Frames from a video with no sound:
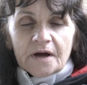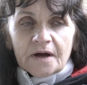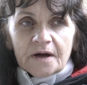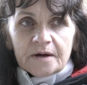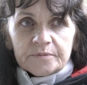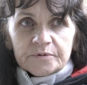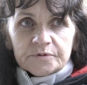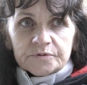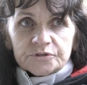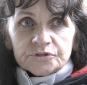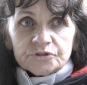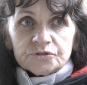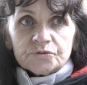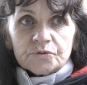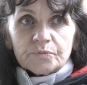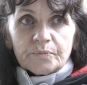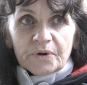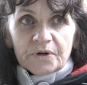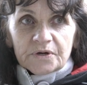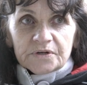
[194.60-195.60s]

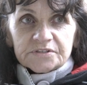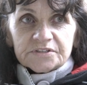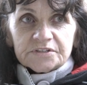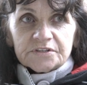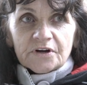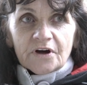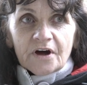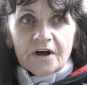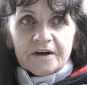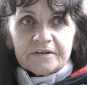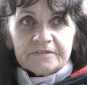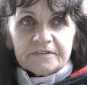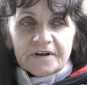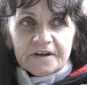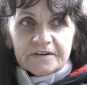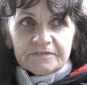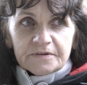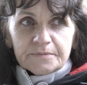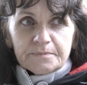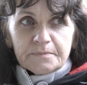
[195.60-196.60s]
Aboriginal person I have
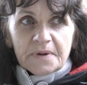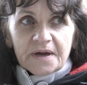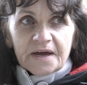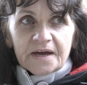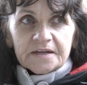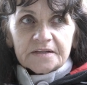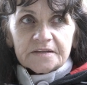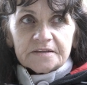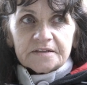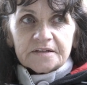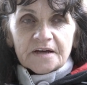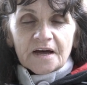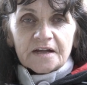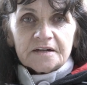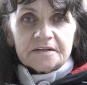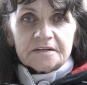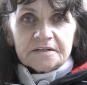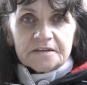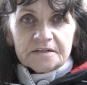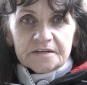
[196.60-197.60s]
ever met
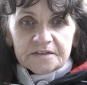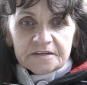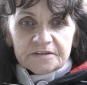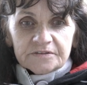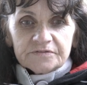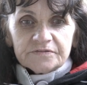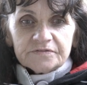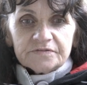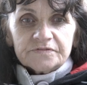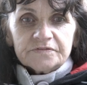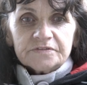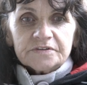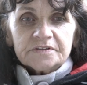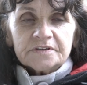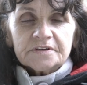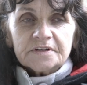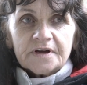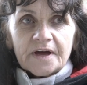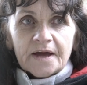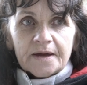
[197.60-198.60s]
that lived
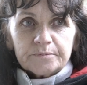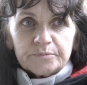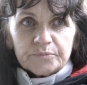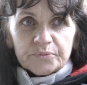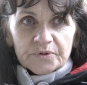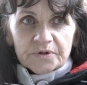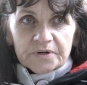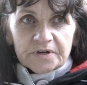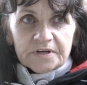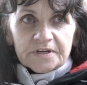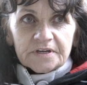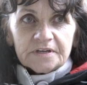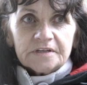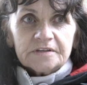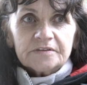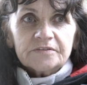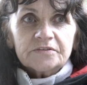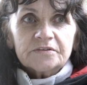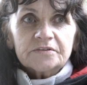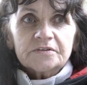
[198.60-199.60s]
and
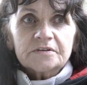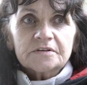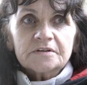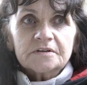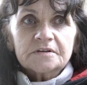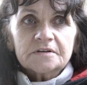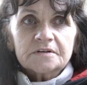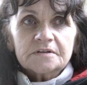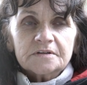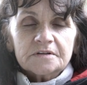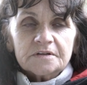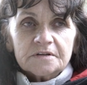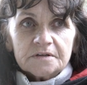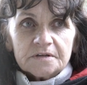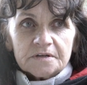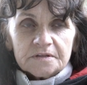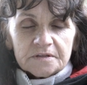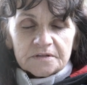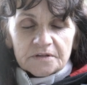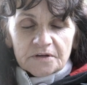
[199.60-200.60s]
breathed
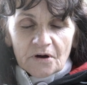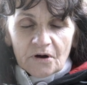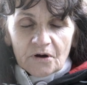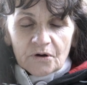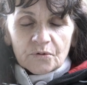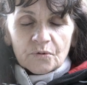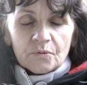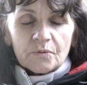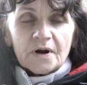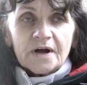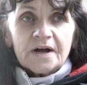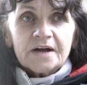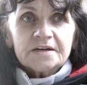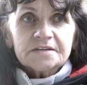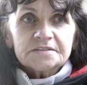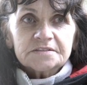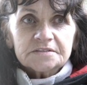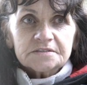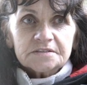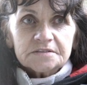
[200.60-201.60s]
the old
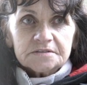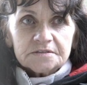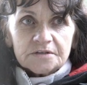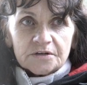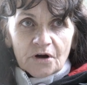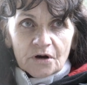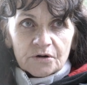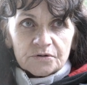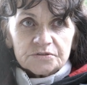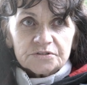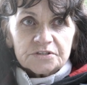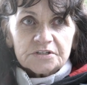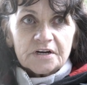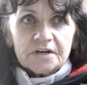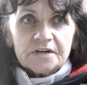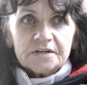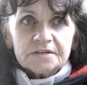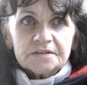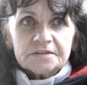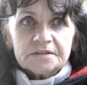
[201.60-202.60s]
ways, the culture.
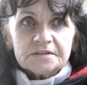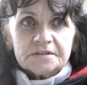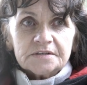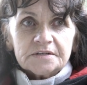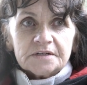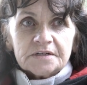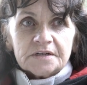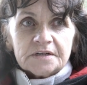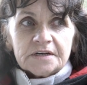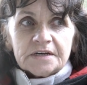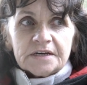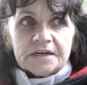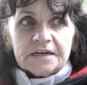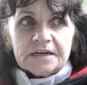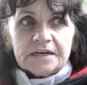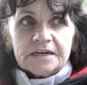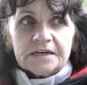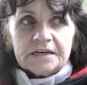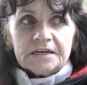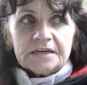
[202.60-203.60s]

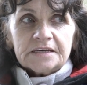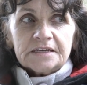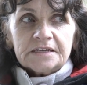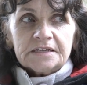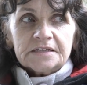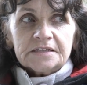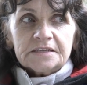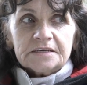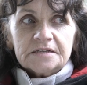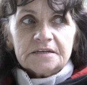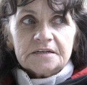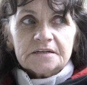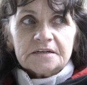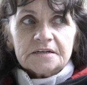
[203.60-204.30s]
He